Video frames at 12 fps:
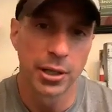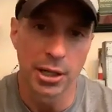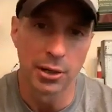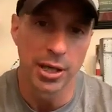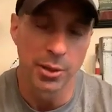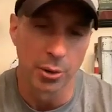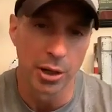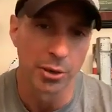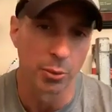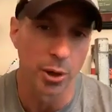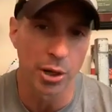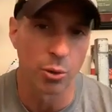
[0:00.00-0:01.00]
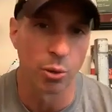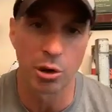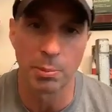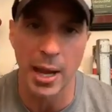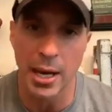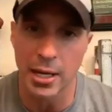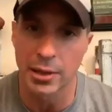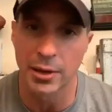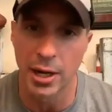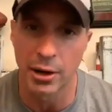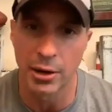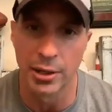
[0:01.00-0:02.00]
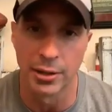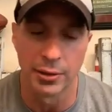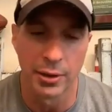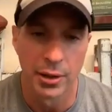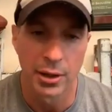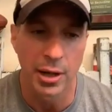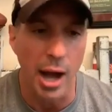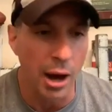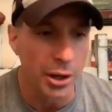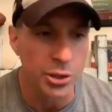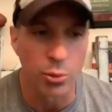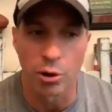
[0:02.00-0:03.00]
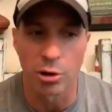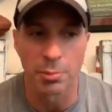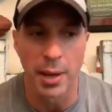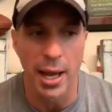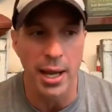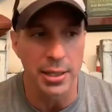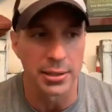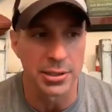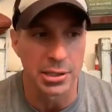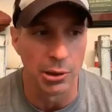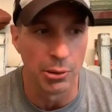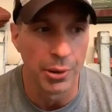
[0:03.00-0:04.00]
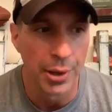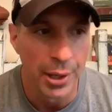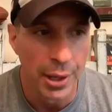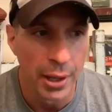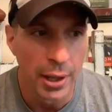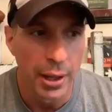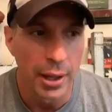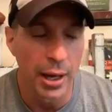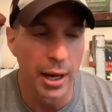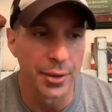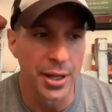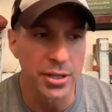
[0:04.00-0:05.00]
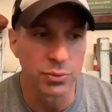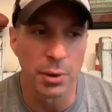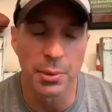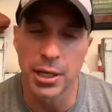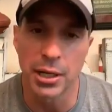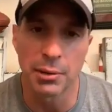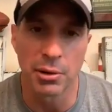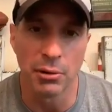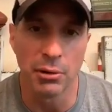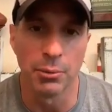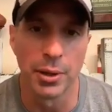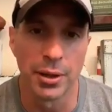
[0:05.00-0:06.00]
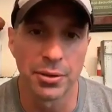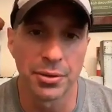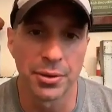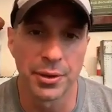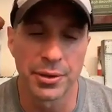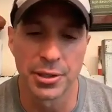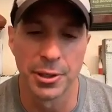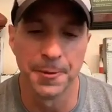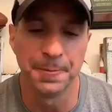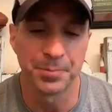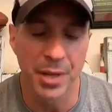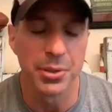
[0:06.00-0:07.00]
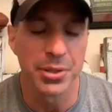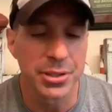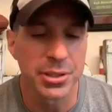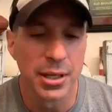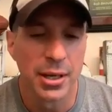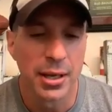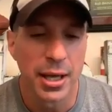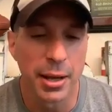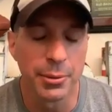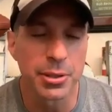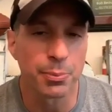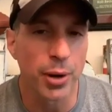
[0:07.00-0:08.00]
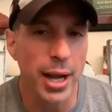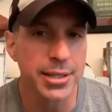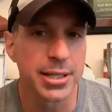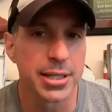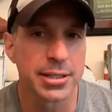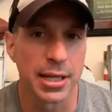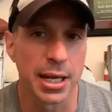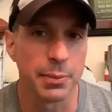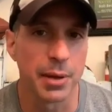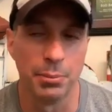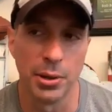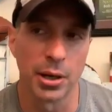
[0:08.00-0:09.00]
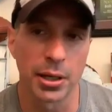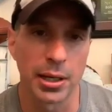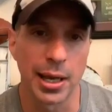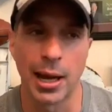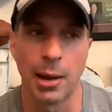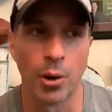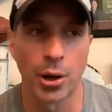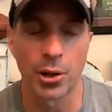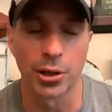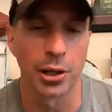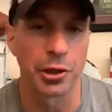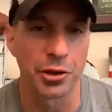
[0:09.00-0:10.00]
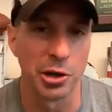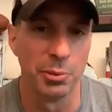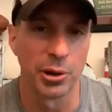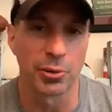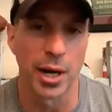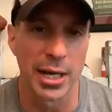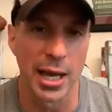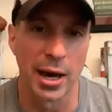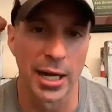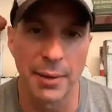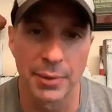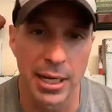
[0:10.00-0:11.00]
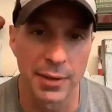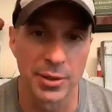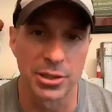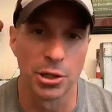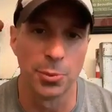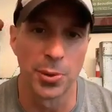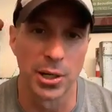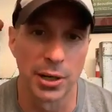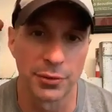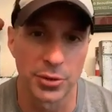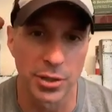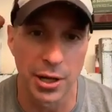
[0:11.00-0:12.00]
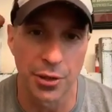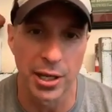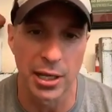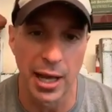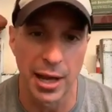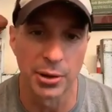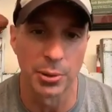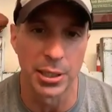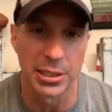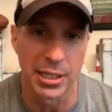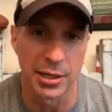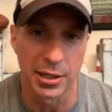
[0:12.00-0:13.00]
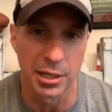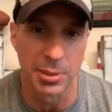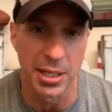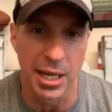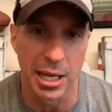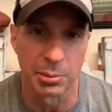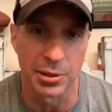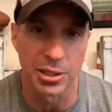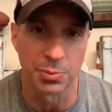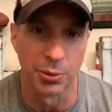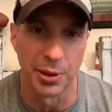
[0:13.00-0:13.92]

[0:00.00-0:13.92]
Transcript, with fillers: you know, he wanted the word quarterback in there, and college quarterback. And so uh, that's what we ended up going with. So it was it was a process to name that book. And I'm working on the third book right now, and I'm not even stupid enough to try to think it. I know what it's going to be named at this